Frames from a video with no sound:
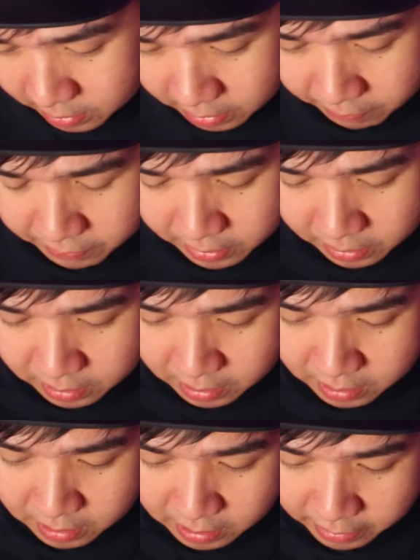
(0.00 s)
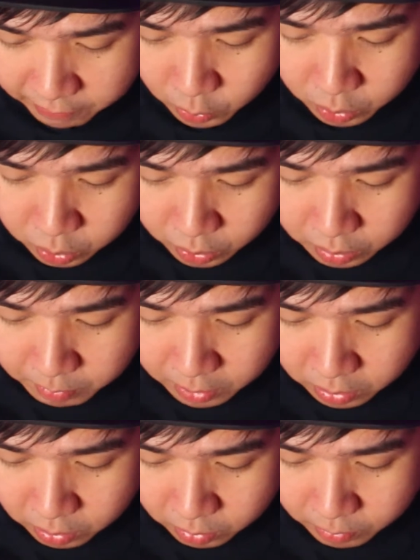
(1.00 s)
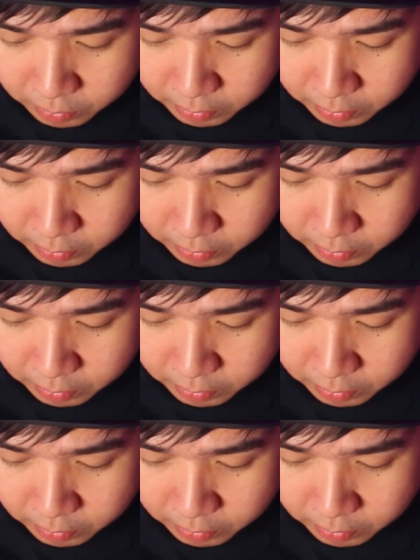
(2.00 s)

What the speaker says: If not, then I have no choice but to